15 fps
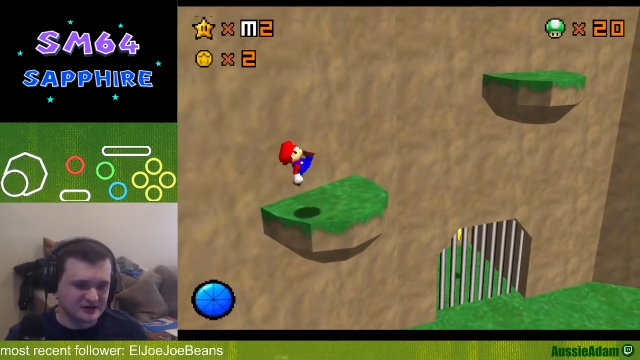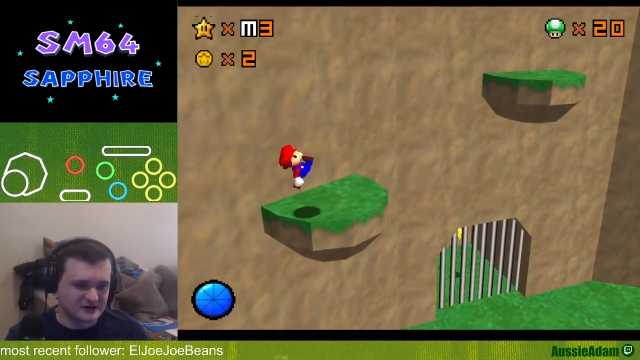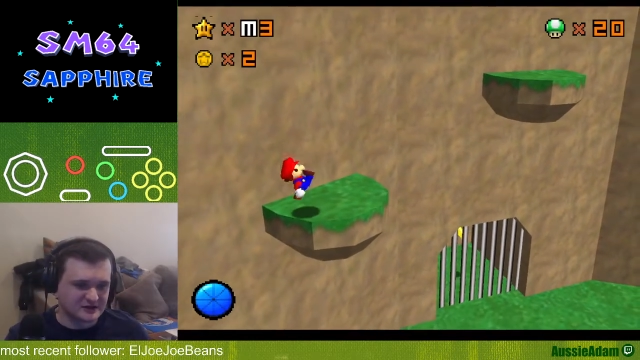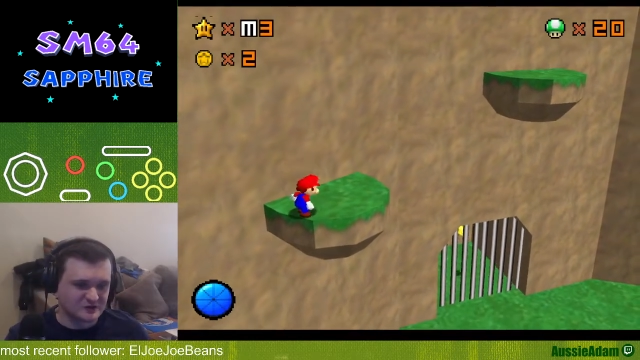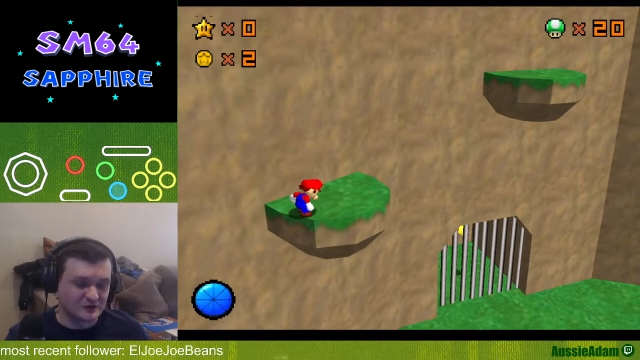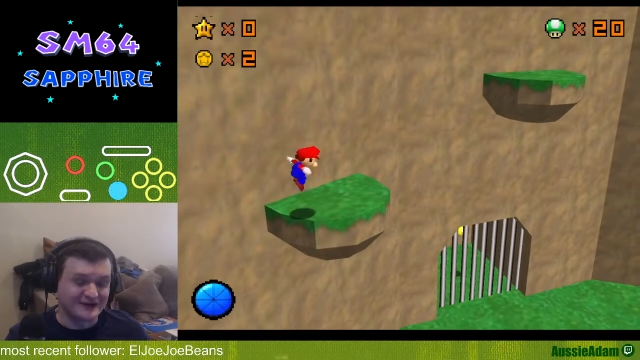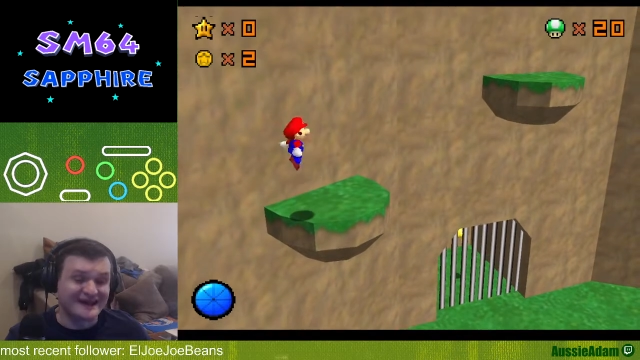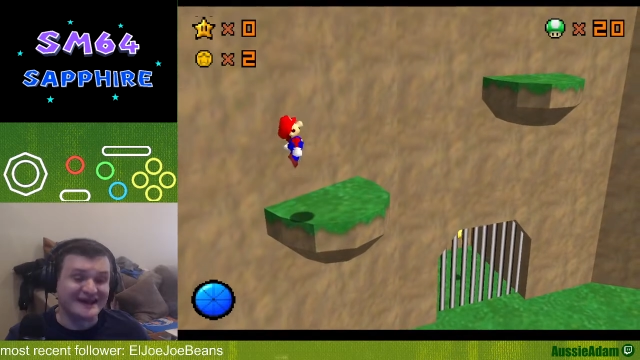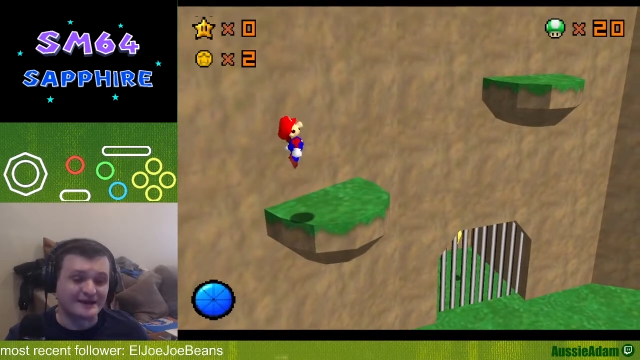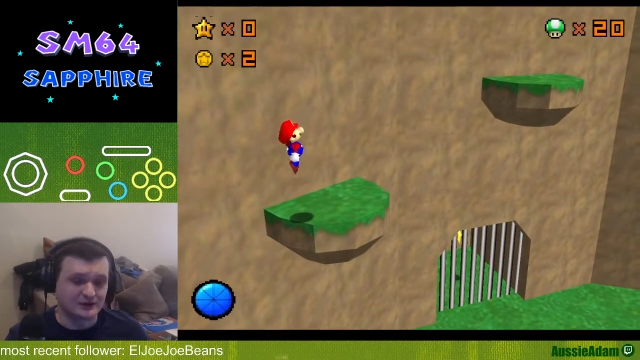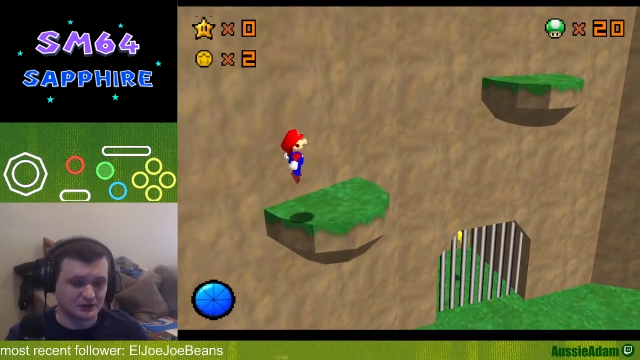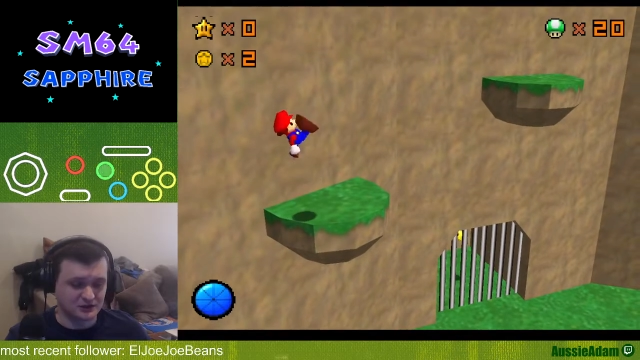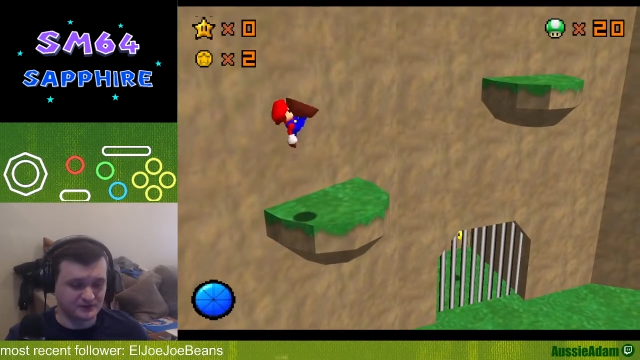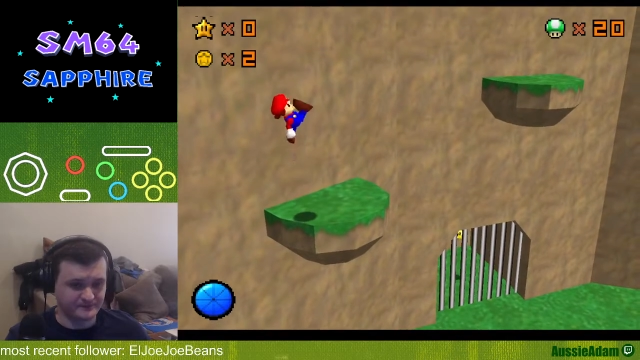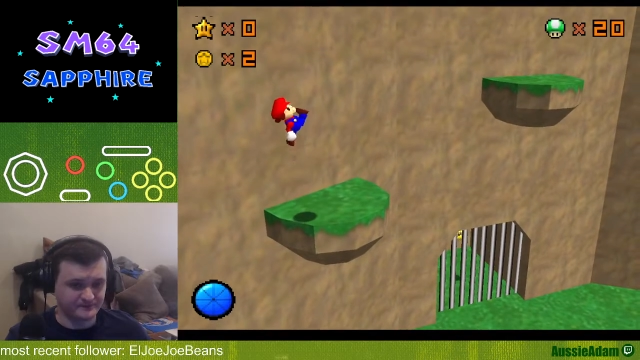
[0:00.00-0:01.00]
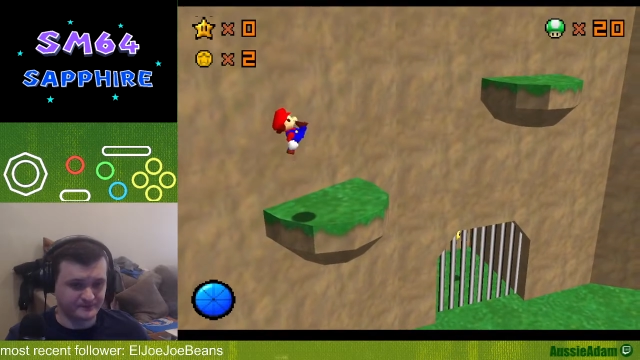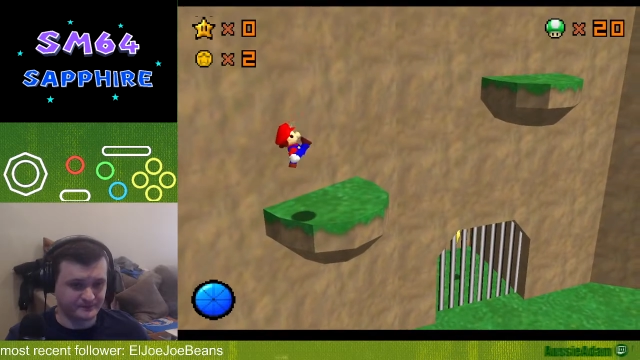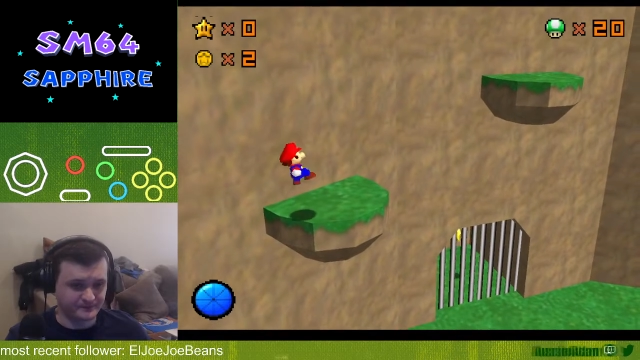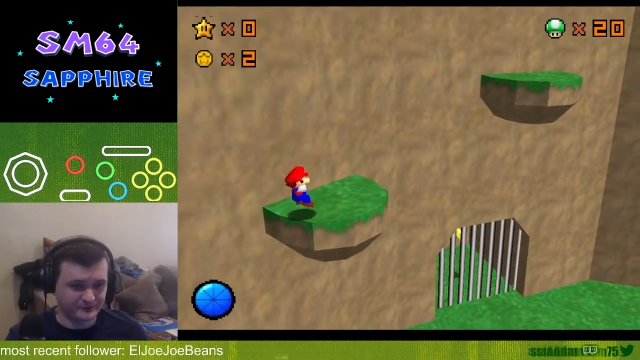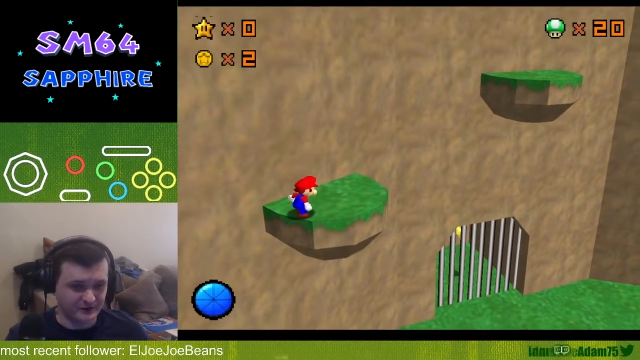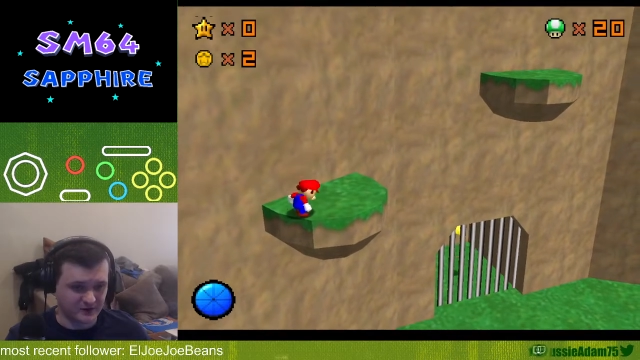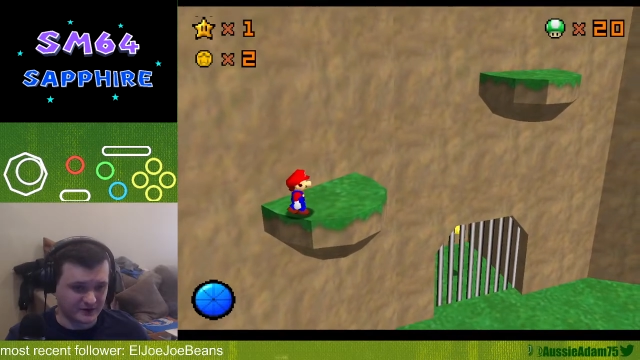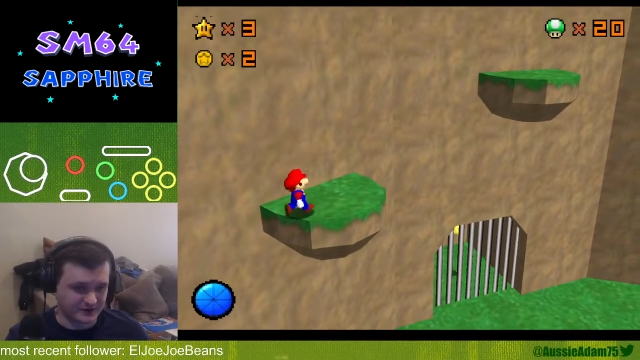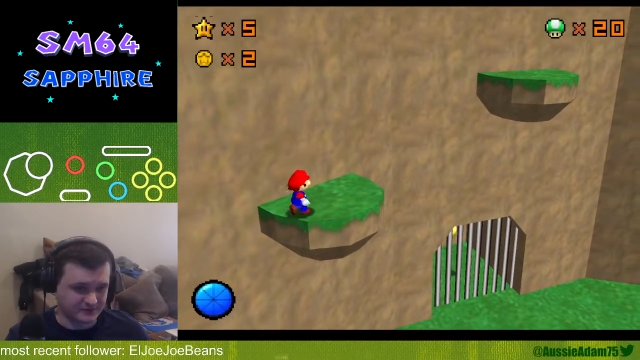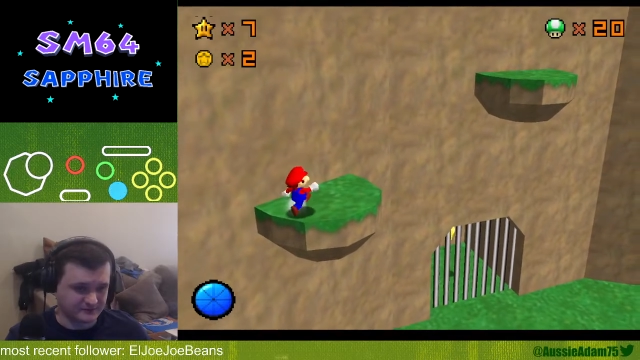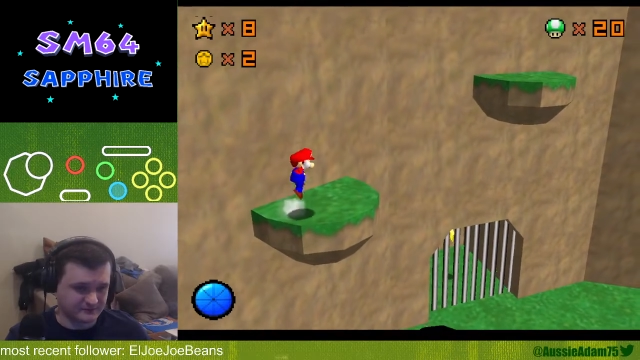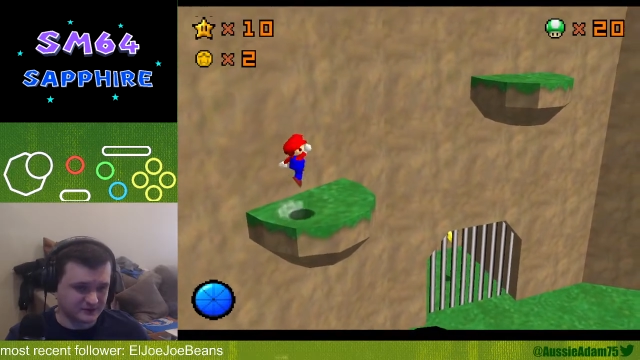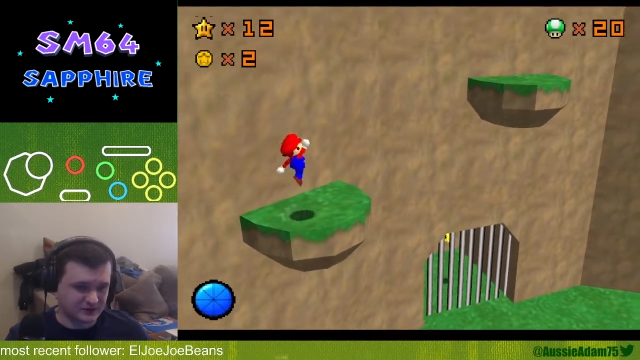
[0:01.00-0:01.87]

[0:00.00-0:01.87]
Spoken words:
he will kick, right?